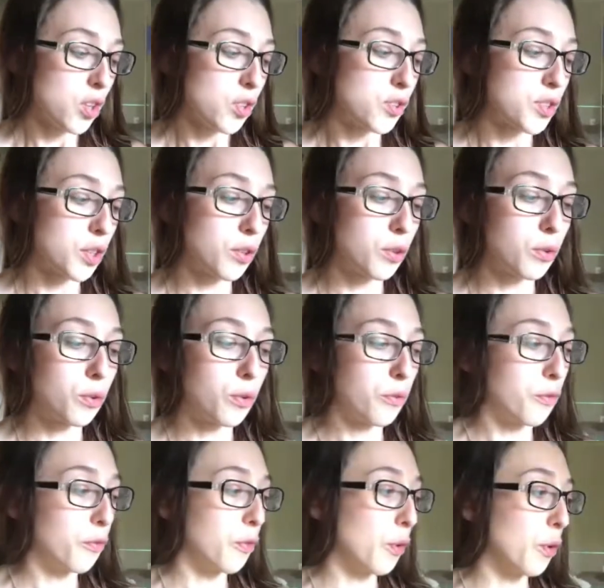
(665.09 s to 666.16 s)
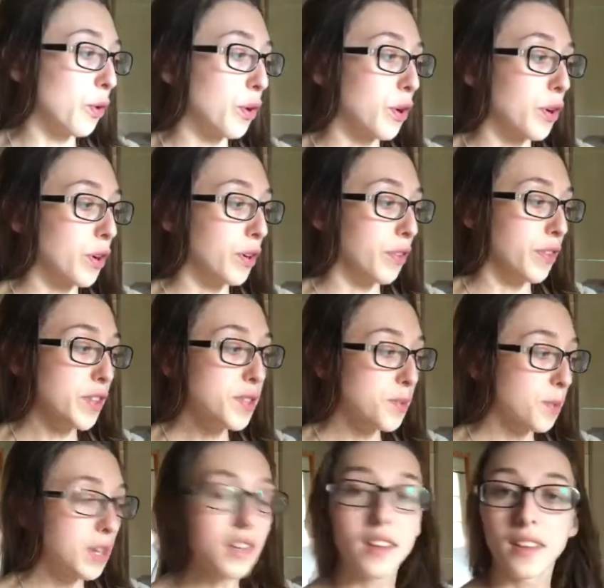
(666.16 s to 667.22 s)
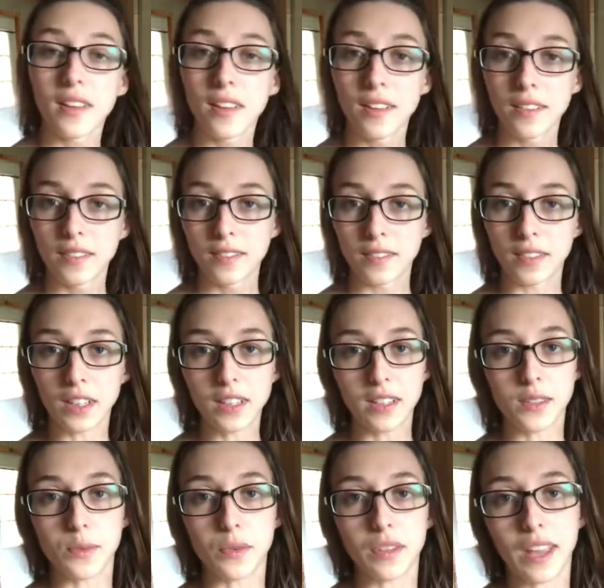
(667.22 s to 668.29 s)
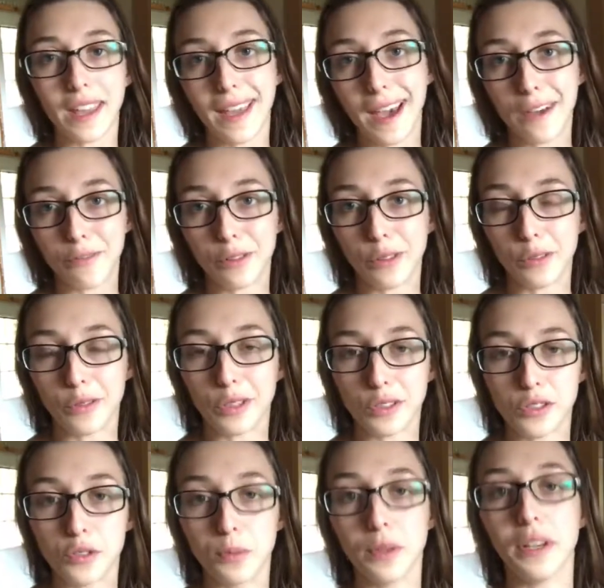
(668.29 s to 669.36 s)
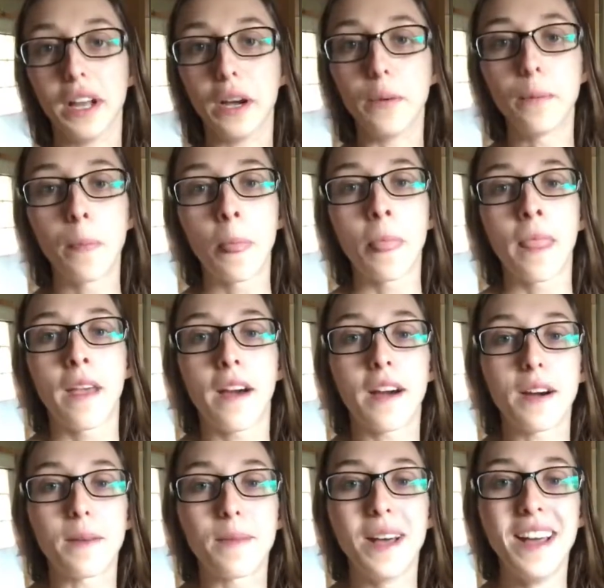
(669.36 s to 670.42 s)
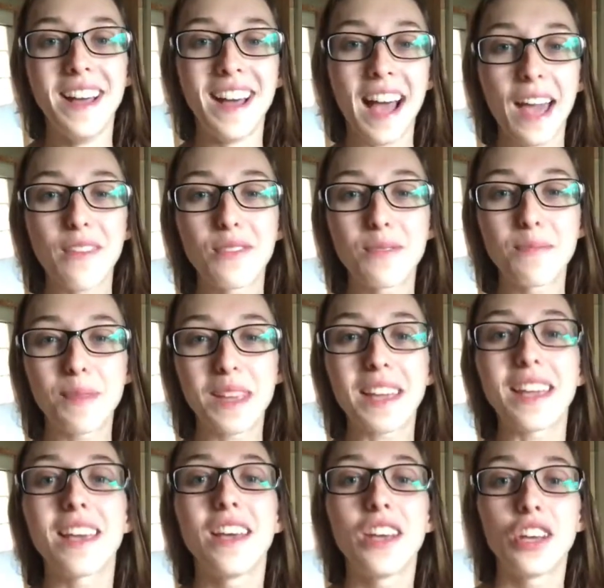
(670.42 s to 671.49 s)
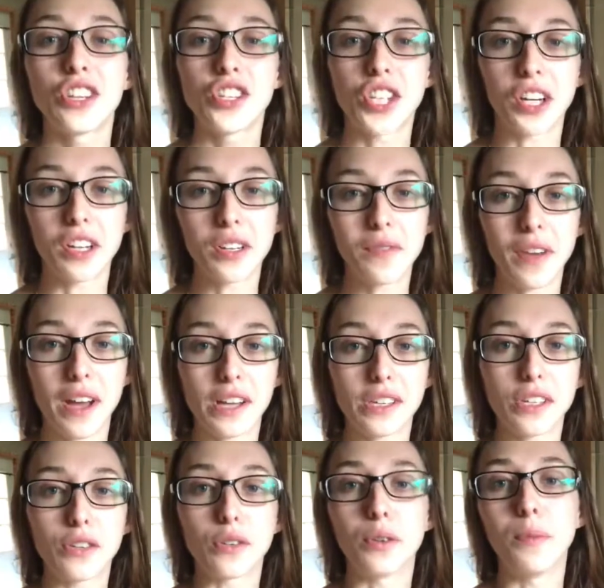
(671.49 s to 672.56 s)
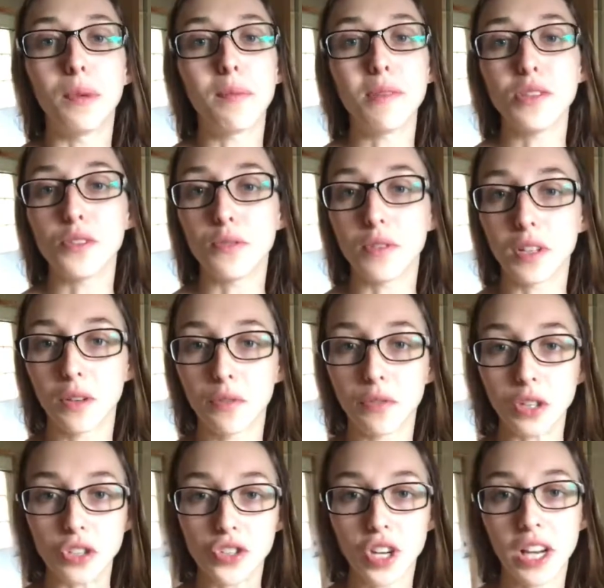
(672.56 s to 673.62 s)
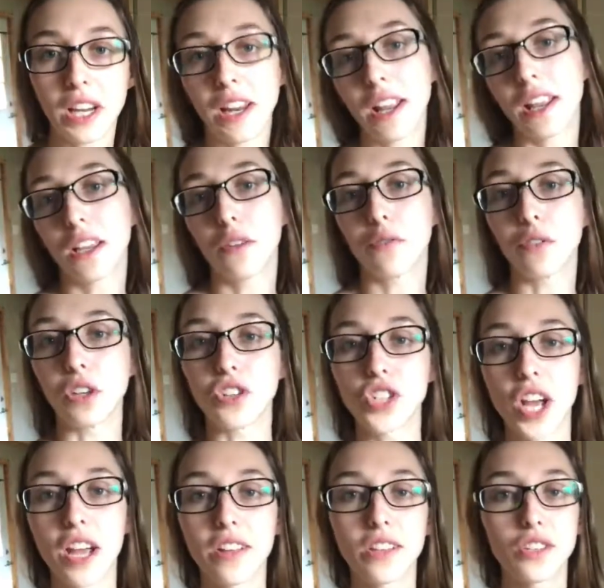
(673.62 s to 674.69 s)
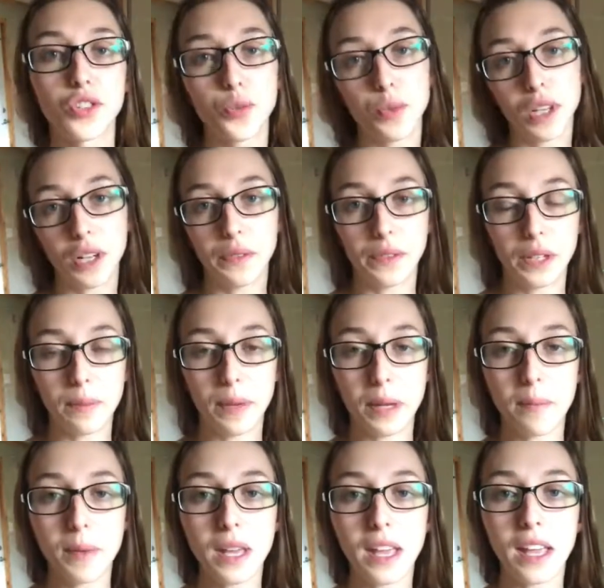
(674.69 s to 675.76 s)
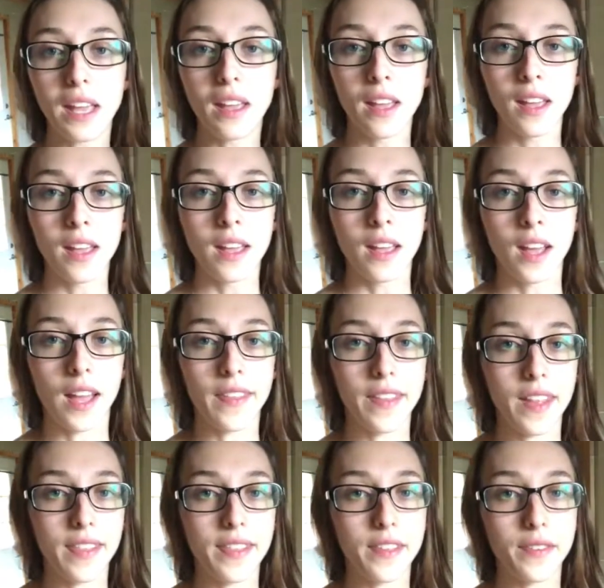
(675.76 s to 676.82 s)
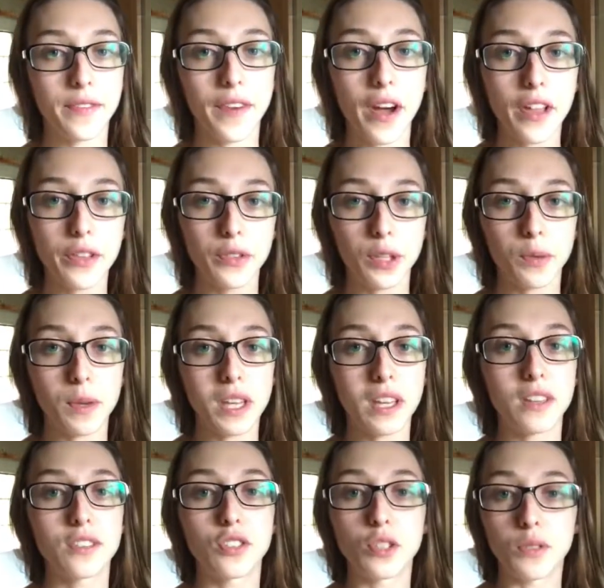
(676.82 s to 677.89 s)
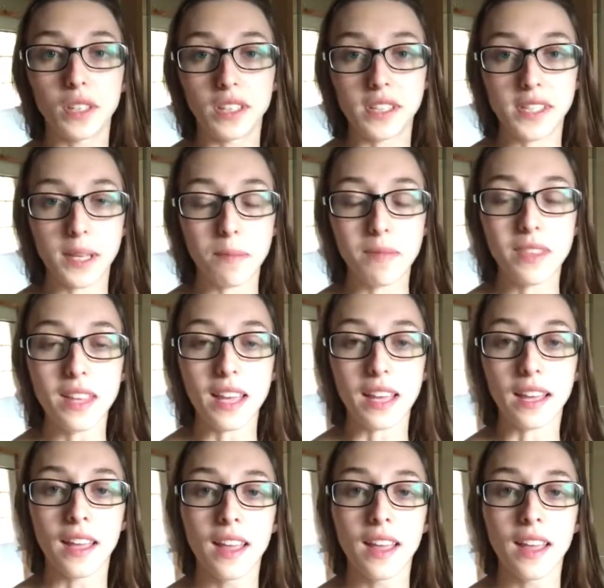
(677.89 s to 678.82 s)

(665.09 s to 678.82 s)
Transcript: So for this week, right, because we're like halfway through October now, I would be sharing value, maybe doing a free training, a free challenge, whatever it might be. And then the following week, doing the same thing.